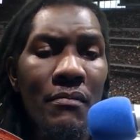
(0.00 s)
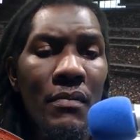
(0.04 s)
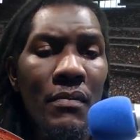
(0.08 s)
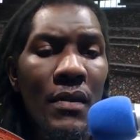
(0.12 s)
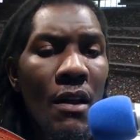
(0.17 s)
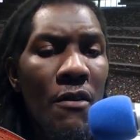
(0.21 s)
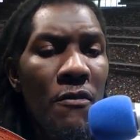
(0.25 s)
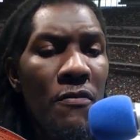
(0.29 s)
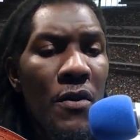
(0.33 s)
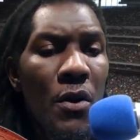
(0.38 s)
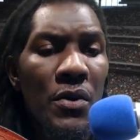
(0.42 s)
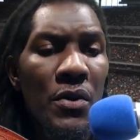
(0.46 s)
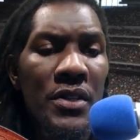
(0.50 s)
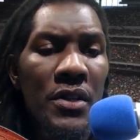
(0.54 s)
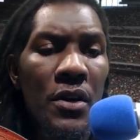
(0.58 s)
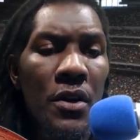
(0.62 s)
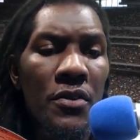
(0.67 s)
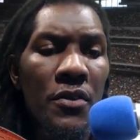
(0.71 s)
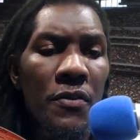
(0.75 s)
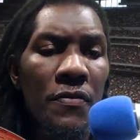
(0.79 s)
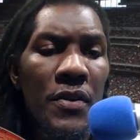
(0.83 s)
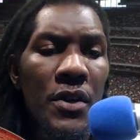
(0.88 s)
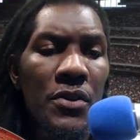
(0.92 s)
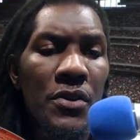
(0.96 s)
Focusing
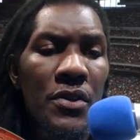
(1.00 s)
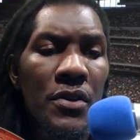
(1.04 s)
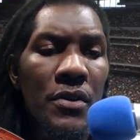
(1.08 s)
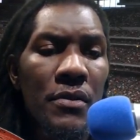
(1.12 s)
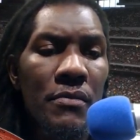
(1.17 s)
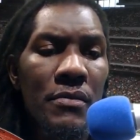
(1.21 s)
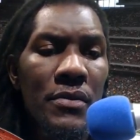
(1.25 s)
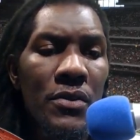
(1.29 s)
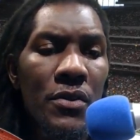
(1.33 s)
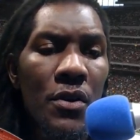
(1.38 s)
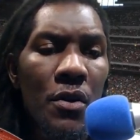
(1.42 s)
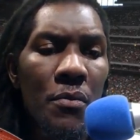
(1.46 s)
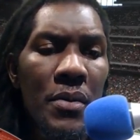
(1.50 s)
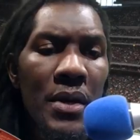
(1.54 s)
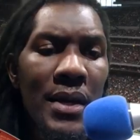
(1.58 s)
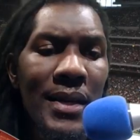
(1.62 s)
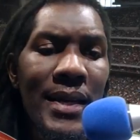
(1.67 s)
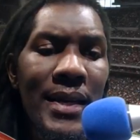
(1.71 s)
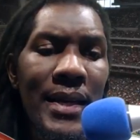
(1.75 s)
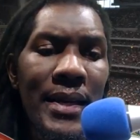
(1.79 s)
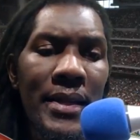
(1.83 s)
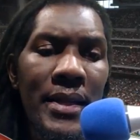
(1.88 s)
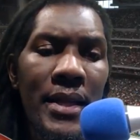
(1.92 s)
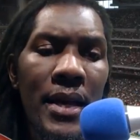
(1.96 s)
on the future is going to be a
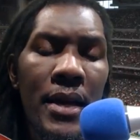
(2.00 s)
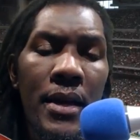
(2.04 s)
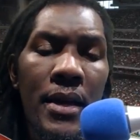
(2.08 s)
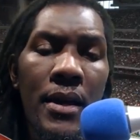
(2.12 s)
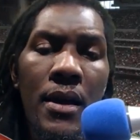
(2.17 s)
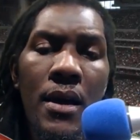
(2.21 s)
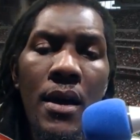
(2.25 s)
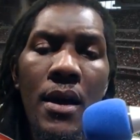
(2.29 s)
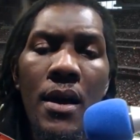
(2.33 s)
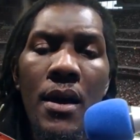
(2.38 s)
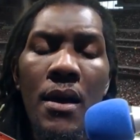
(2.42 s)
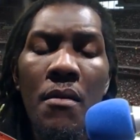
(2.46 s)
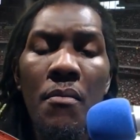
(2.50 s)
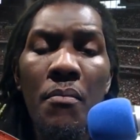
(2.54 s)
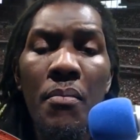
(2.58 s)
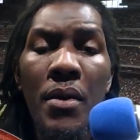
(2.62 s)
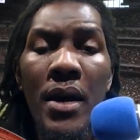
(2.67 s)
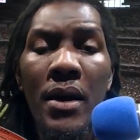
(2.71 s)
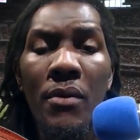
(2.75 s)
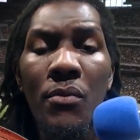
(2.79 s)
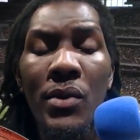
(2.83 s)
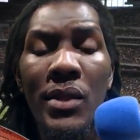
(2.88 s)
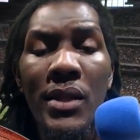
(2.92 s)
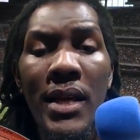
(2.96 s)
key thing.
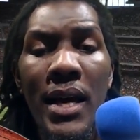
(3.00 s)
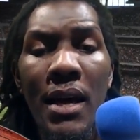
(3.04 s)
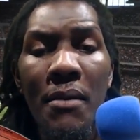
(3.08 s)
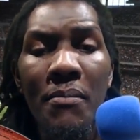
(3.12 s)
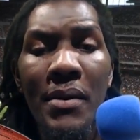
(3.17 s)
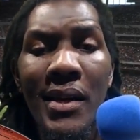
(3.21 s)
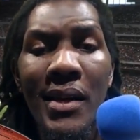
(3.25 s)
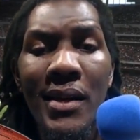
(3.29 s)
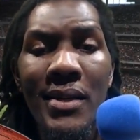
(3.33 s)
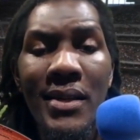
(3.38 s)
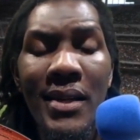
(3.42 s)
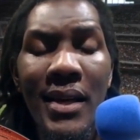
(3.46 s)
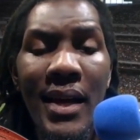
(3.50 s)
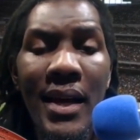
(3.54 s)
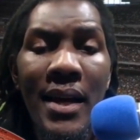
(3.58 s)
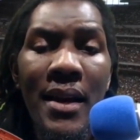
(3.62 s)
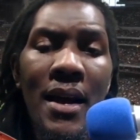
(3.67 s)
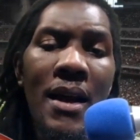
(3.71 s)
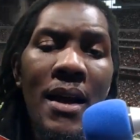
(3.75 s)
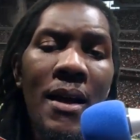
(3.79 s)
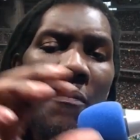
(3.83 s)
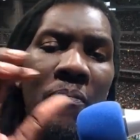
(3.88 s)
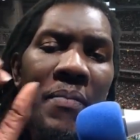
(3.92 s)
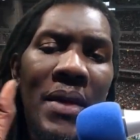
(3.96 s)
But with that being said,
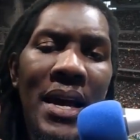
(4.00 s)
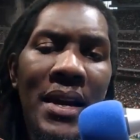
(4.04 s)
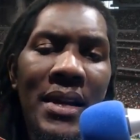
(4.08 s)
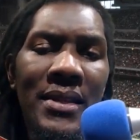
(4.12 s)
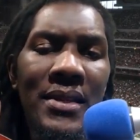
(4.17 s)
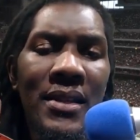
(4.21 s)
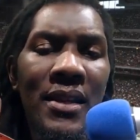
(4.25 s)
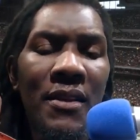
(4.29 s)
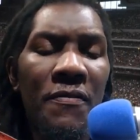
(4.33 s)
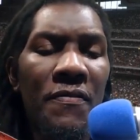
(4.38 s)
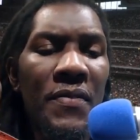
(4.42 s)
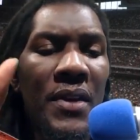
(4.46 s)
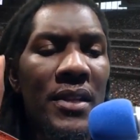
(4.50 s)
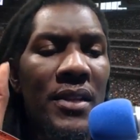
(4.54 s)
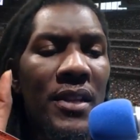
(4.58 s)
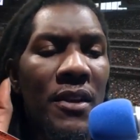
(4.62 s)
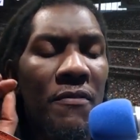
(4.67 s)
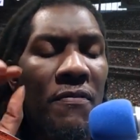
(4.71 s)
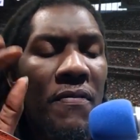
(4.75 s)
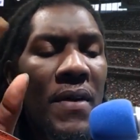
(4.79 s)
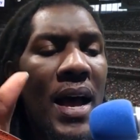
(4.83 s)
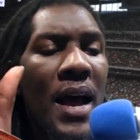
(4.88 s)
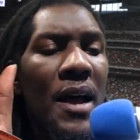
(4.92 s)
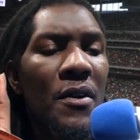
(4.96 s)
that is the fifth and
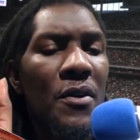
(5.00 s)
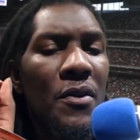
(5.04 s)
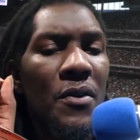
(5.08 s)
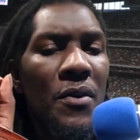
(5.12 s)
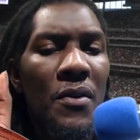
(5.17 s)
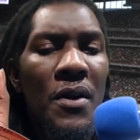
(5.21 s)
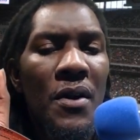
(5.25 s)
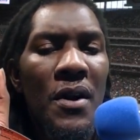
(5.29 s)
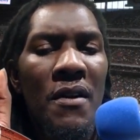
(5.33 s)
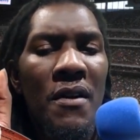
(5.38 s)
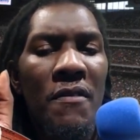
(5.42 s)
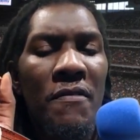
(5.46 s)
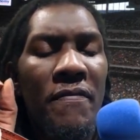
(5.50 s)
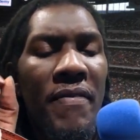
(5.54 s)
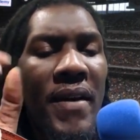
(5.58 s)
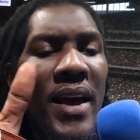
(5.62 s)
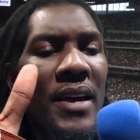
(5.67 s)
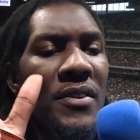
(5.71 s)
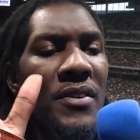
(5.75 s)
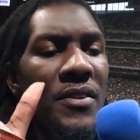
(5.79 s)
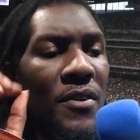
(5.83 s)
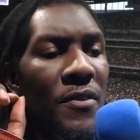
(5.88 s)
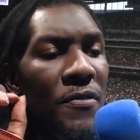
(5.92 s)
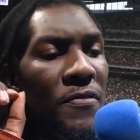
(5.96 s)
final
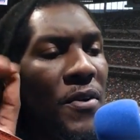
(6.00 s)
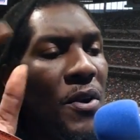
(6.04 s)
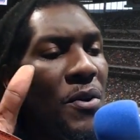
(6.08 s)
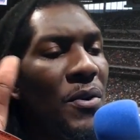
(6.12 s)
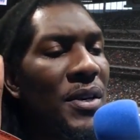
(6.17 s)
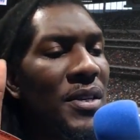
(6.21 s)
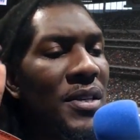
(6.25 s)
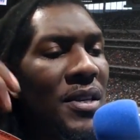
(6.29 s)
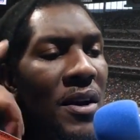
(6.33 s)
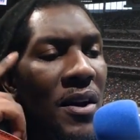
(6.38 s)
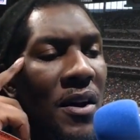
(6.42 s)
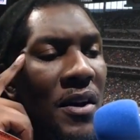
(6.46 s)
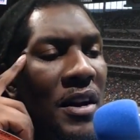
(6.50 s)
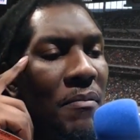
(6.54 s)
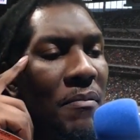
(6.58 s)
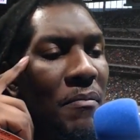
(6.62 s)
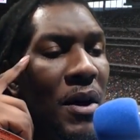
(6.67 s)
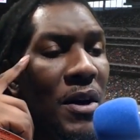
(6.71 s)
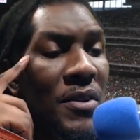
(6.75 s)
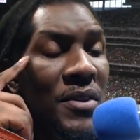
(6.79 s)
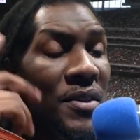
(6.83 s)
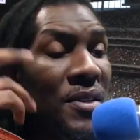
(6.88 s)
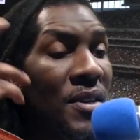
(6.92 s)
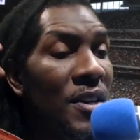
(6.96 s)
factor to focus on. And
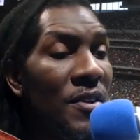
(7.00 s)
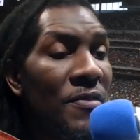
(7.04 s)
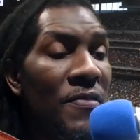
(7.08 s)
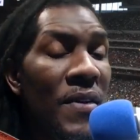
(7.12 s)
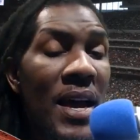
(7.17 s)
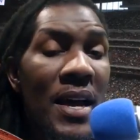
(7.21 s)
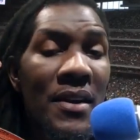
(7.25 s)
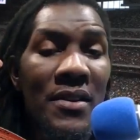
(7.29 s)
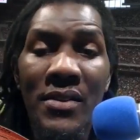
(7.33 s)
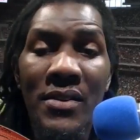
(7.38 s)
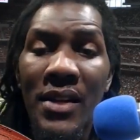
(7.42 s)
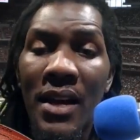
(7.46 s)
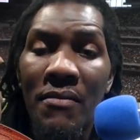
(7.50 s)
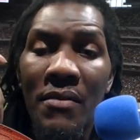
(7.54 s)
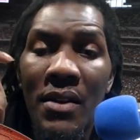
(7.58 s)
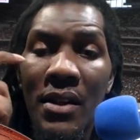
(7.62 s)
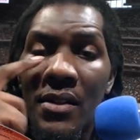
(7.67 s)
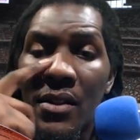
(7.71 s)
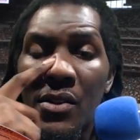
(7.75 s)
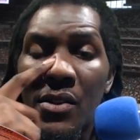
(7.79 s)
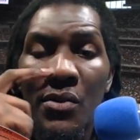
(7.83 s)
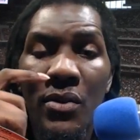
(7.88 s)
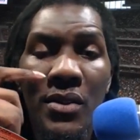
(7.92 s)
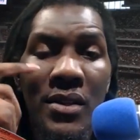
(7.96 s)
most of these factors have
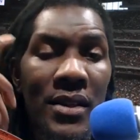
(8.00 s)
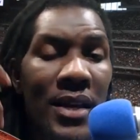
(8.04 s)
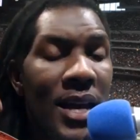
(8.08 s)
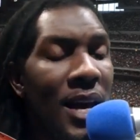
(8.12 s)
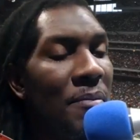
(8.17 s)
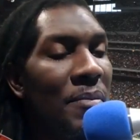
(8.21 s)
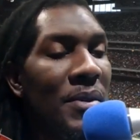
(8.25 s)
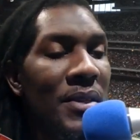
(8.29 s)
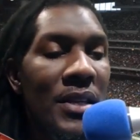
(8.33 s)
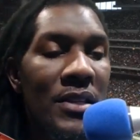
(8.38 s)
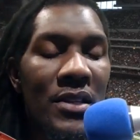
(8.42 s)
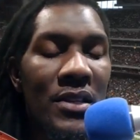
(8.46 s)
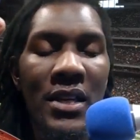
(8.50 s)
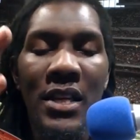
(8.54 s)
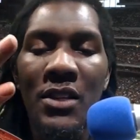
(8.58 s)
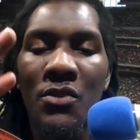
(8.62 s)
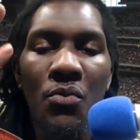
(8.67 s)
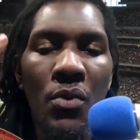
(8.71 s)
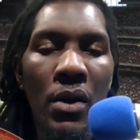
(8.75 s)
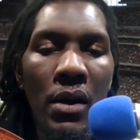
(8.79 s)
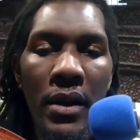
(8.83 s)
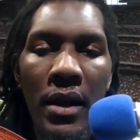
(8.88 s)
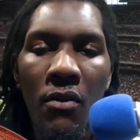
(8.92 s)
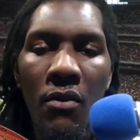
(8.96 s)
nothing to do with the game, because it's, it's
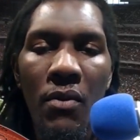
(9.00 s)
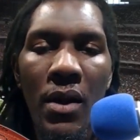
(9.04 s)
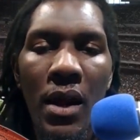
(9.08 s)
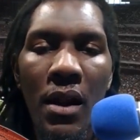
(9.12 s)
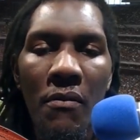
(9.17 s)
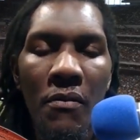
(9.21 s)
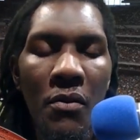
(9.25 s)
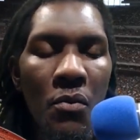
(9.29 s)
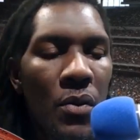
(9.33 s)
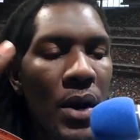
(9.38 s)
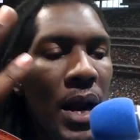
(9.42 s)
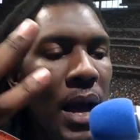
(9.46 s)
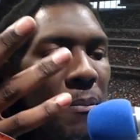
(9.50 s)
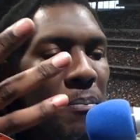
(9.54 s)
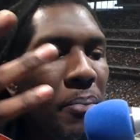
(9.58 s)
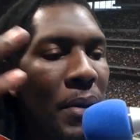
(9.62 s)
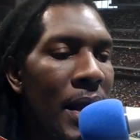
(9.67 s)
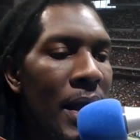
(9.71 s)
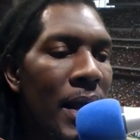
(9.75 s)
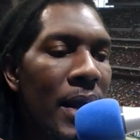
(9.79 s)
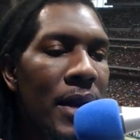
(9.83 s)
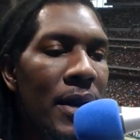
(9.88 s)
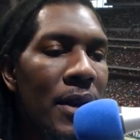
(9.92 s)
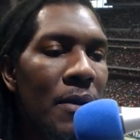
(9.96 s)
really irrelevant. We're not
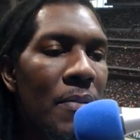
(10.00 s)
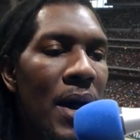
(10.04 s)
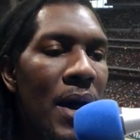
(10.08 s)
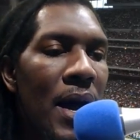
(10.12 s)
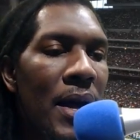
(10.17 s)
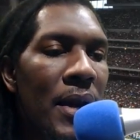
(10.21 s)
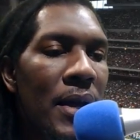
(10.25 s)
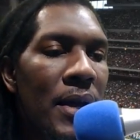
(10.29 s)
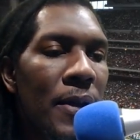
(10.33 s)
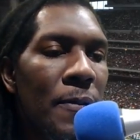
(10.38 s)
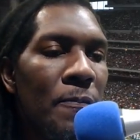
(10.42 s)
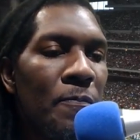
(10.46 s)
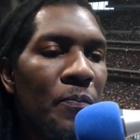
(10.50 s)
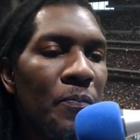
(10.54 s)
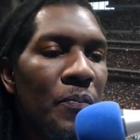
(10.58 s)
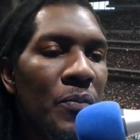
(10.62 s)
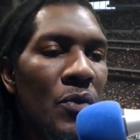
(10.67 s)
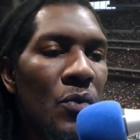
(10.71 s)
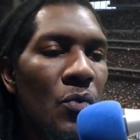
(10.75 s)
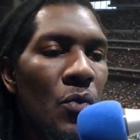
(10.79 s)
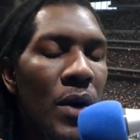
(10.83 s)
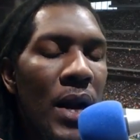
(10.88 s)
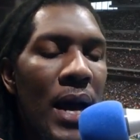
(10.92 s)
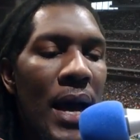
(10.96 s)
playing anybody.
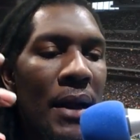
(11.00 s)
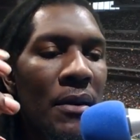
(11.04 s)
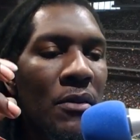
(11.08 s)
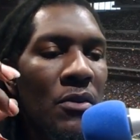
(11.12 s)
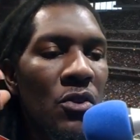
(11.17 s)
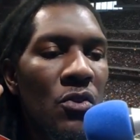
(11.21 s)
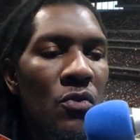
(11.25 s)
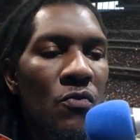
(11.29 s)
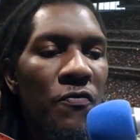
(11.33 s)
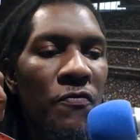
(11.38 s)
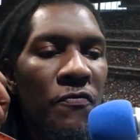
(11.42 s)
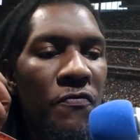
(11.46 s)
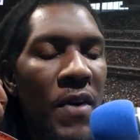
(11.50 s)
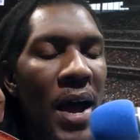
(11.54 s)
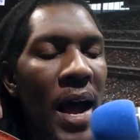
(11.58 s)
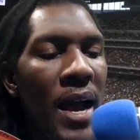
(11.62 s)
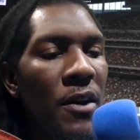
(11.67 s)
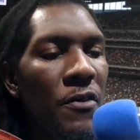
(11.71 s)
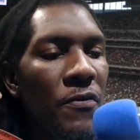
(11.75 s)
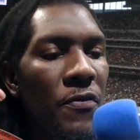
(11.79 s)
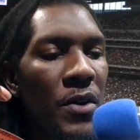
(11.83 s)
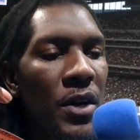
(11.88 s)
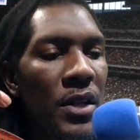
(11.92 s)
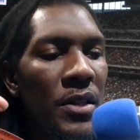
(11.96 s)
We're not
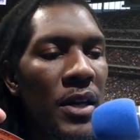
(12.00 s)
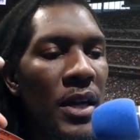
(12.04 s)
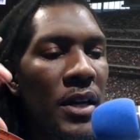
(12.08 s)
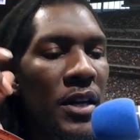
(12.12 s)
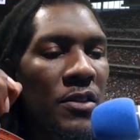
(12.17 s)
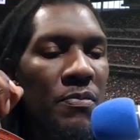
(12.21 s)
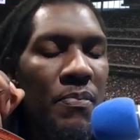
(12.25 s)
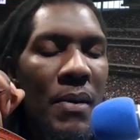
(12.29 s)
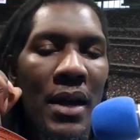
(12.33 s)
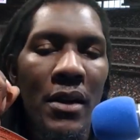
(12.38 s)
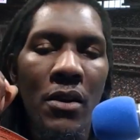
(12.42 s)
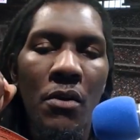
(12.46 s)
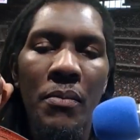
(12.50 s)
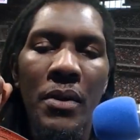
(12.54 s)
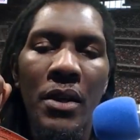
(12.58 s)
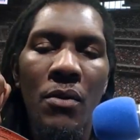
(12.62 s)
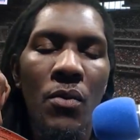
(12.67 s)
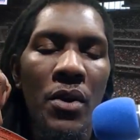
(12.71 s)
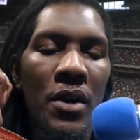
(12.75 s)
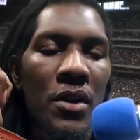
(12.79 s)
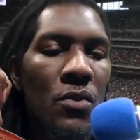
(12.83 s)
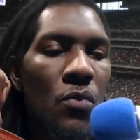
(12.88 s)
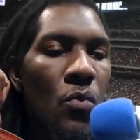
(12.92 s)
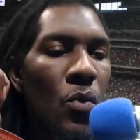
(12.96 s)
fighting for anything. This is probably going to be
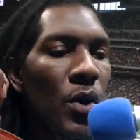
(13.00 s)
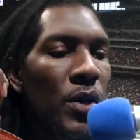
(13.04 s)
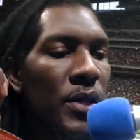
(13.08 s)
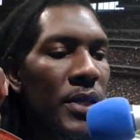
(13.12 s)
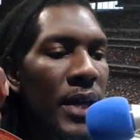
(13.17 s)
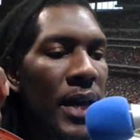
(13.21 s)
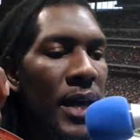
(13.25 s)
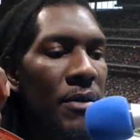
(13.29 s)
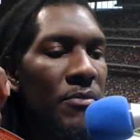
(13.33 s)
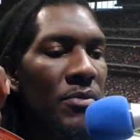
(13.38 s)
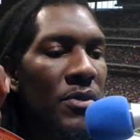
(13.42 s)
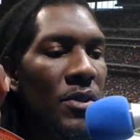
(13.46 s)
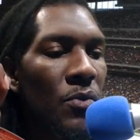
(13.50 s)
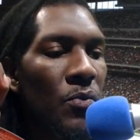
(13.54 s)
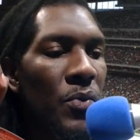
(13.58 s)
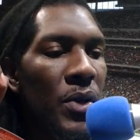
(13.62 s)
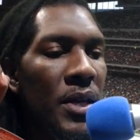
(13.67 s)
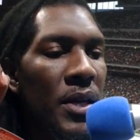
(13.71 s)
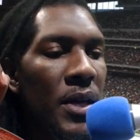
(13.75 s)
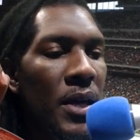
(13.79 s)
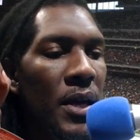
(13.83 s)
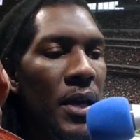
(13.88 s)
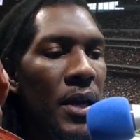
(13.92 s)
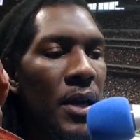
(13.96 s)
one of the worst games of the
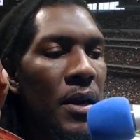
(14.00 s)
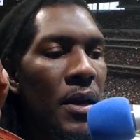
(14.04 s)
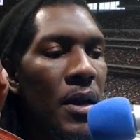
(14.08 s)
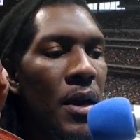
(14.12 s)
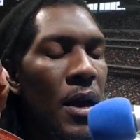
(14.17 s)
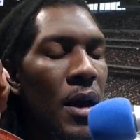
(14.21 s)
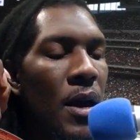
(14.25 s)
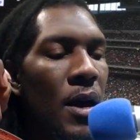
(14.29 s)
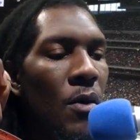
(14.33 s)
weekend.